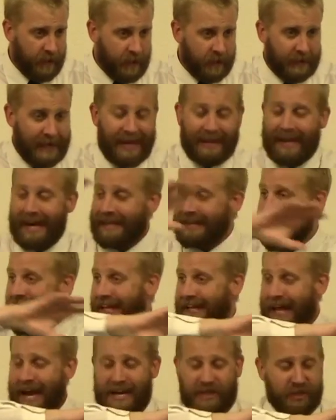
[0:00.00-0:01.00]
They let
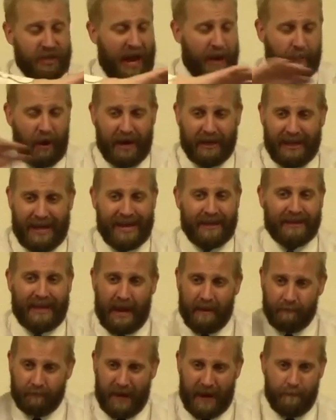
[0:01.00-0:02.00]
that light shine bright. They,
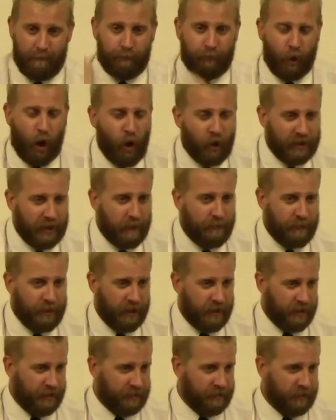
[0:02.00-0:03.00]
they, they broke the,
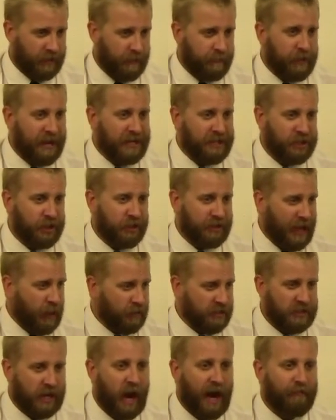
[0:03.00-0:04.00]
the, the pitcher that
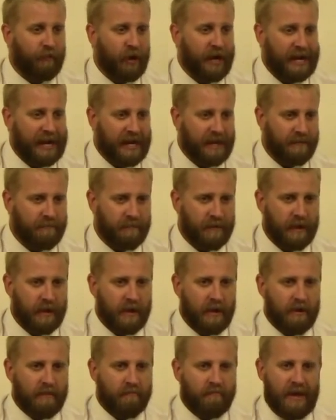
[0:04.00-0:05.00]
was covering it
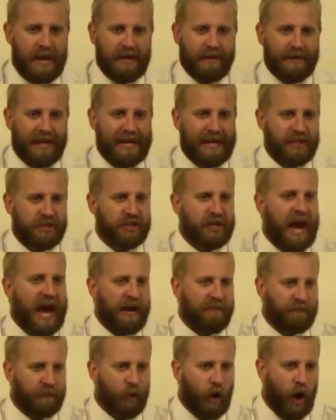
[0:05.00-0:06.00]
and let it
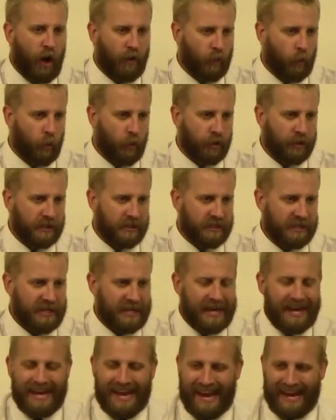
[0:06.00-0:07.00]
shine for all the world to see.
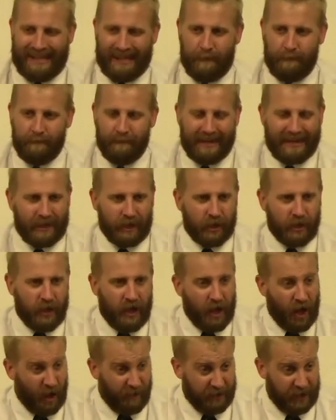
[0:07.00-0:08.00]
In the
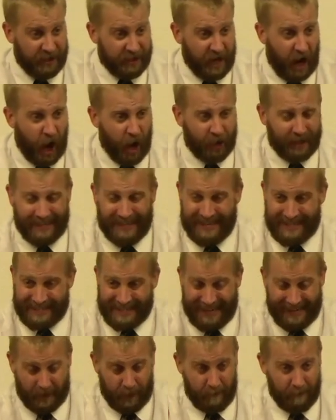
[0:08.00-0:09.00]
middle of the darkness,
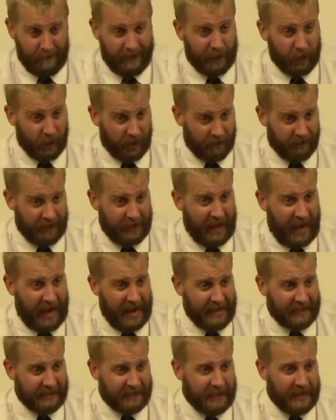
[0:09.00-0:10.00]
in the middle of the
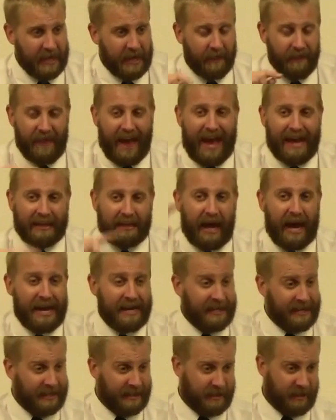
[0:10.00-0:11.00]
night, that
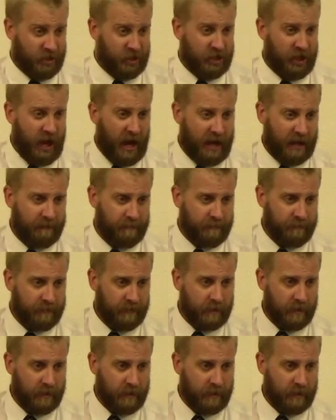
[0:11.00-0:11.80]
light needs to shine.